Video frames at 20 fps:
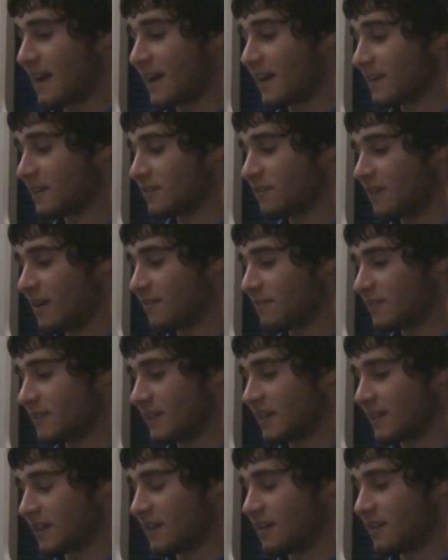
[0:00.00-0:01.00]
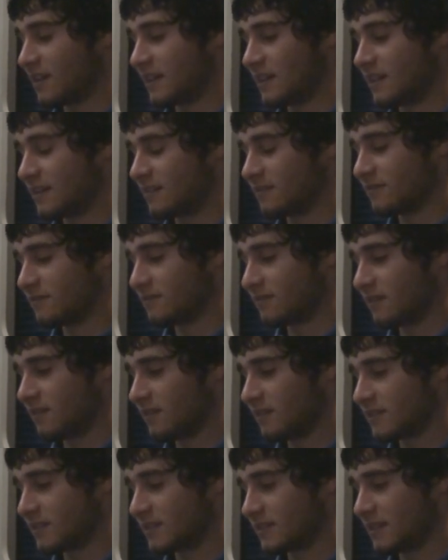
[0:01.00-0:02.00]
I could do everything on it.
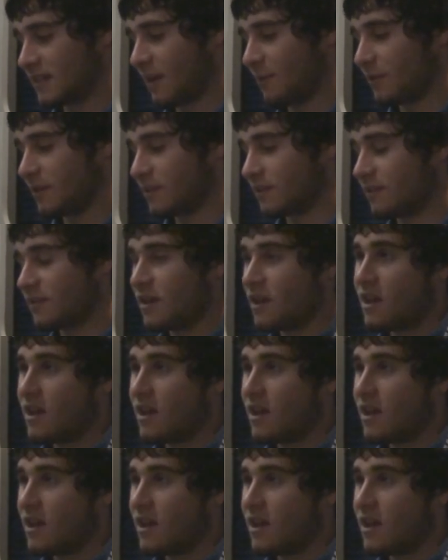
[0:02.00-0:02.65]
Honestly, I mean,